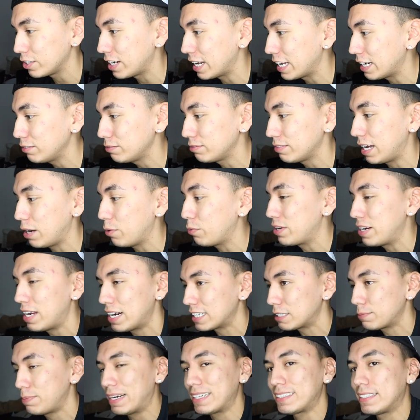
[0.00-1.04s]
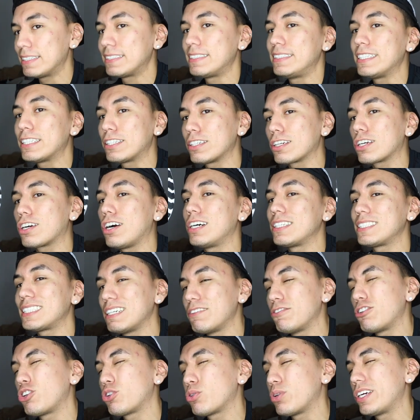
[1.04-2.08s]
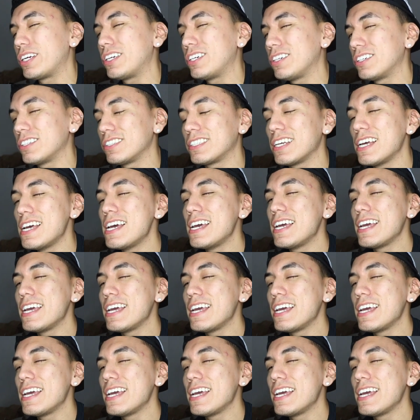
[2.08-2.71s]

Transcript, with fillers: I don't I would not expect this sneaker to cost seven hundred twenty dollars.